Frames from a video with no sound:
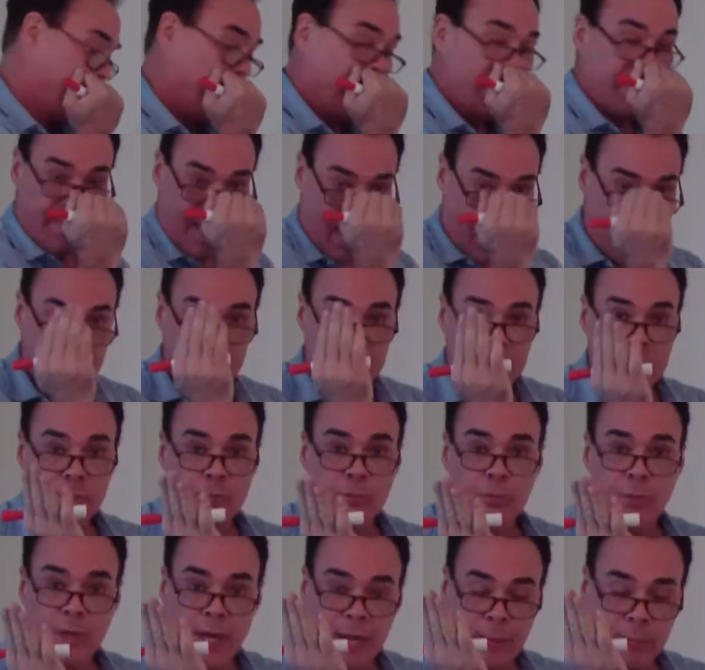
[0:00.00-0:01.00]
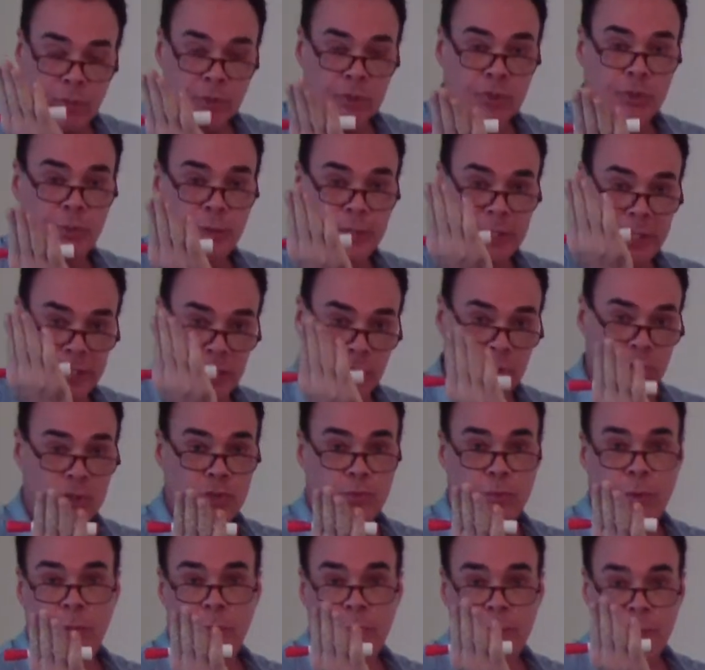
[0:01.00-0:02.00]
that means we're able to adhere
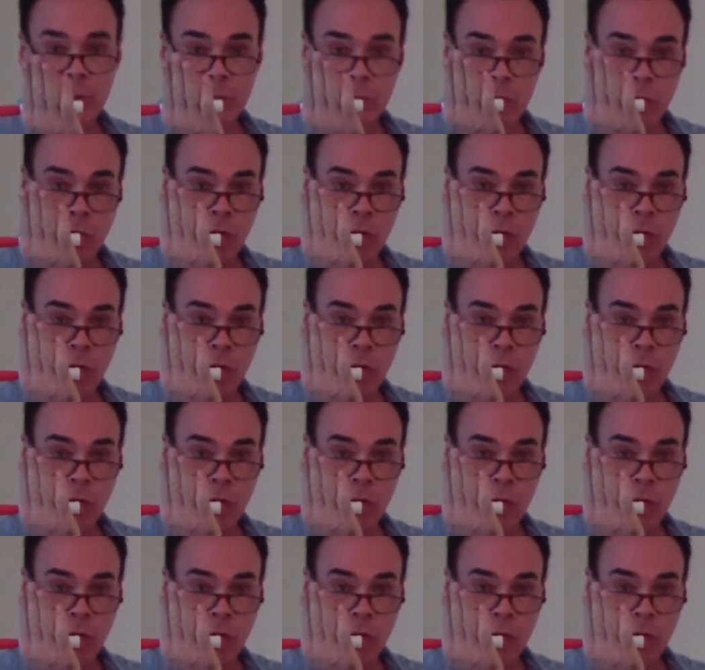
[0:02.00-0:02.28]
to what we would